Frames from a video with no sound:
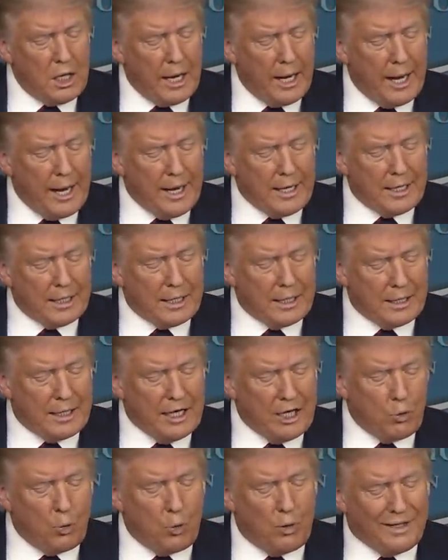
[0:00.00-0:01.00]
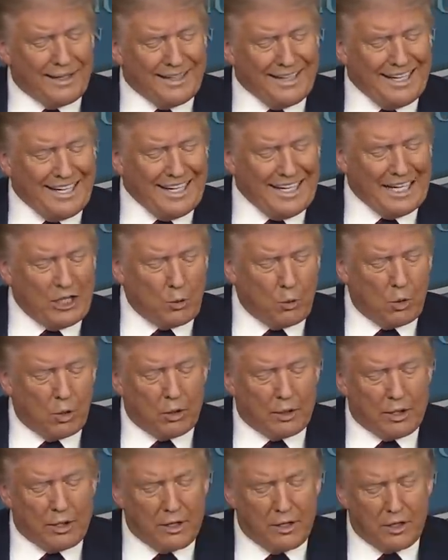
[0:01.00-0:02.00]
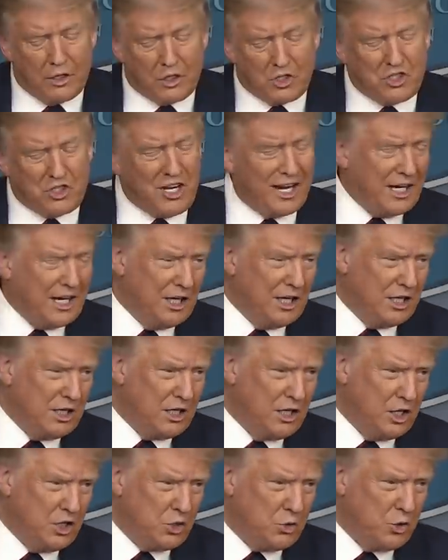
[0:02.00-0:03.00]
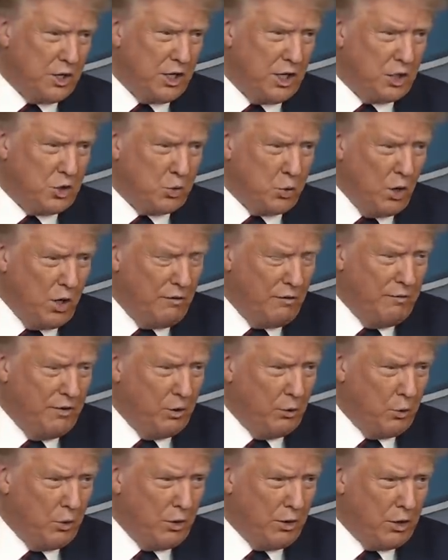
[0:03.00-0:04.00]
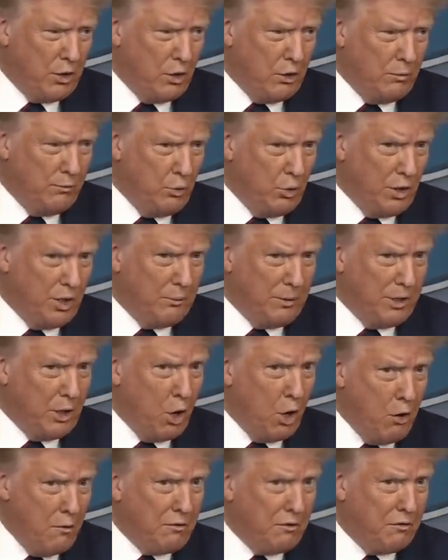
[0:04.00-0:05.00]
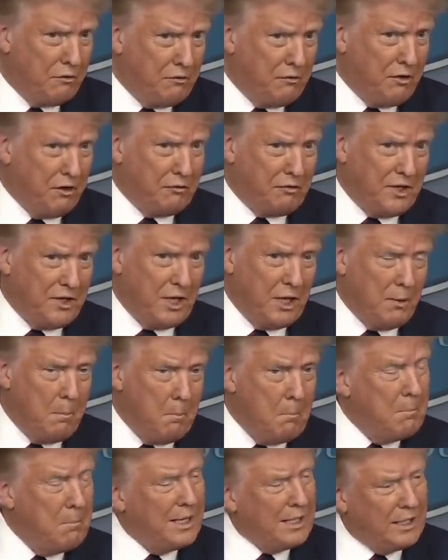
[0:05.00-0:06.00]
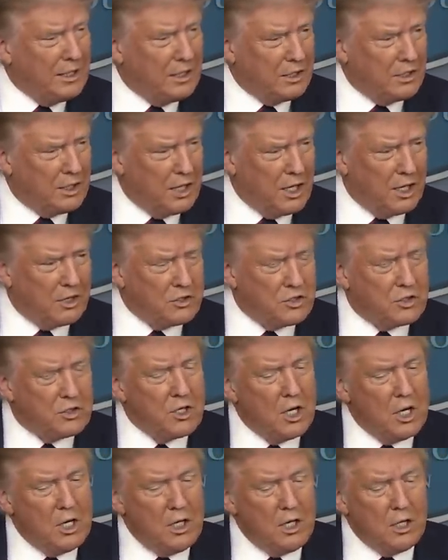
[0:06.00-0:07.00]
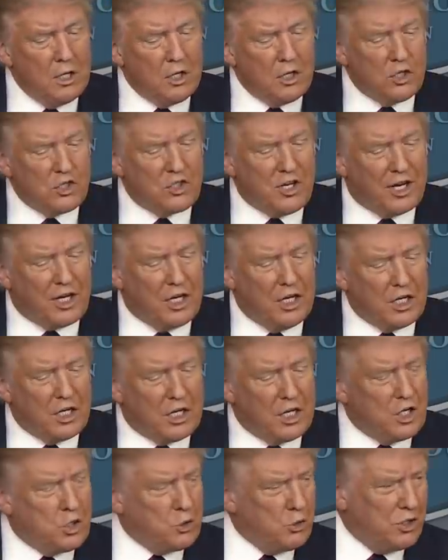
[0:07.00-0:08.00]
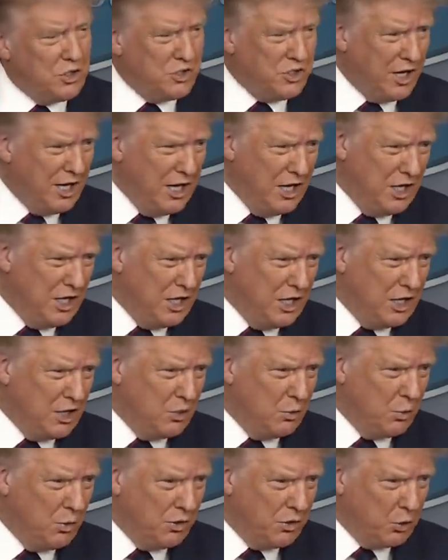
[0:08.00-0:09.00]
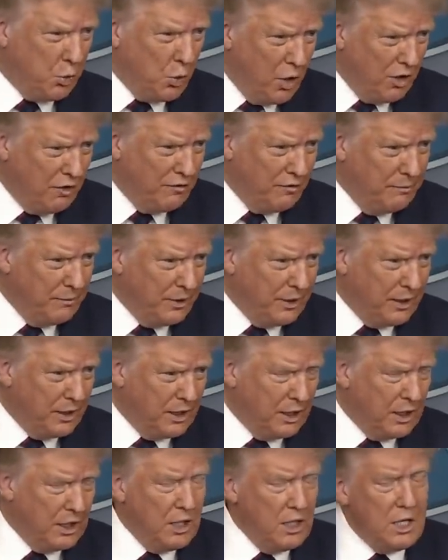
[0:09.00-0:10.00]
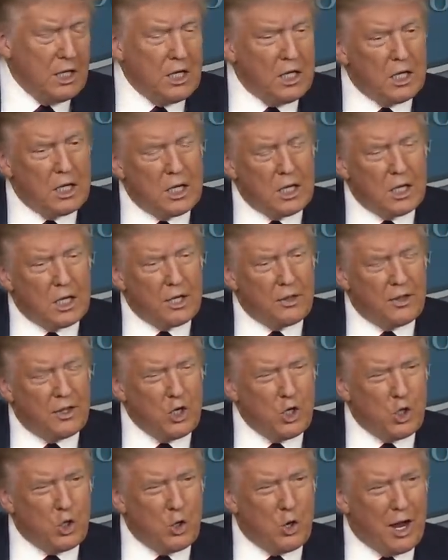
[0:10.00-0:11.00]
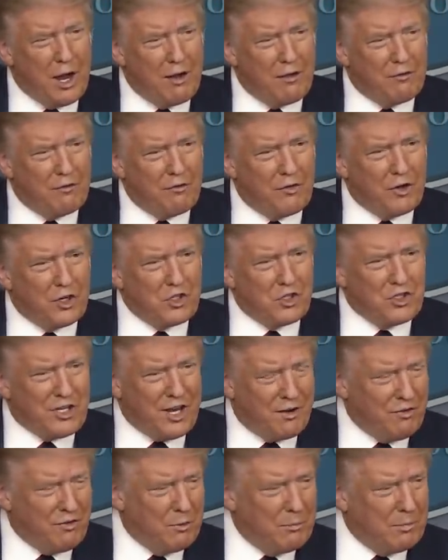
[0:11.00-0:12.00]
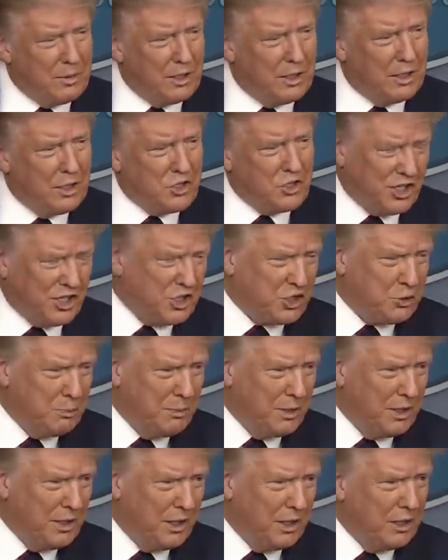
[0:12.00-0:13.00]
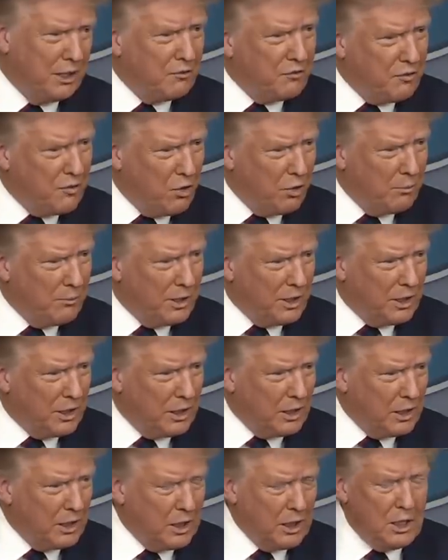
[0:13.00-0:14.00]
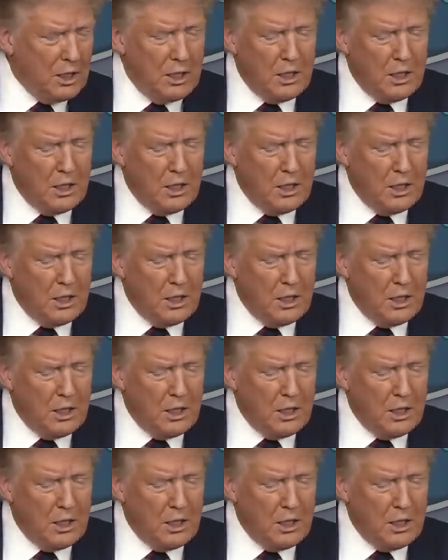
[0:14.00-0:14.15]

And again, we're leading the world. I think the second country at 12 million, we're, we're going to be over 50 million tests. Second country is India with 12 million. Uh, then you have uh, 7 million, 6 million, and 4 million.